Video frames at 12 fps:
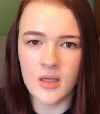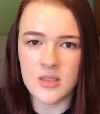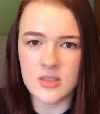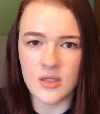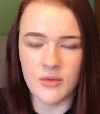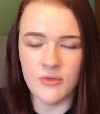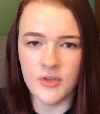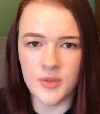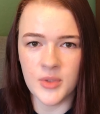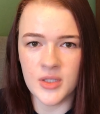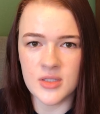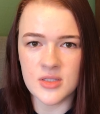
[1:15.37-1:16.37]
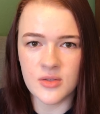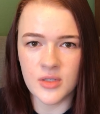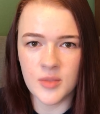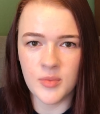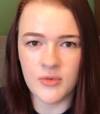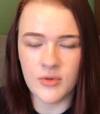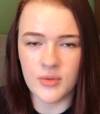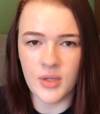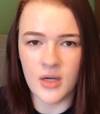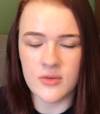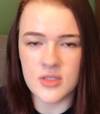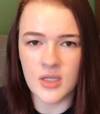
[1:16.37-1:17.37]
so I'm filming this quick before we
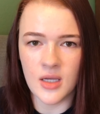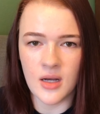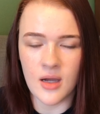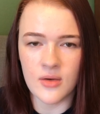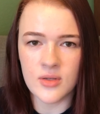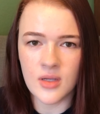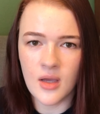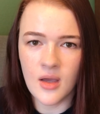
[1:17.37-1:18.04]
have to head out.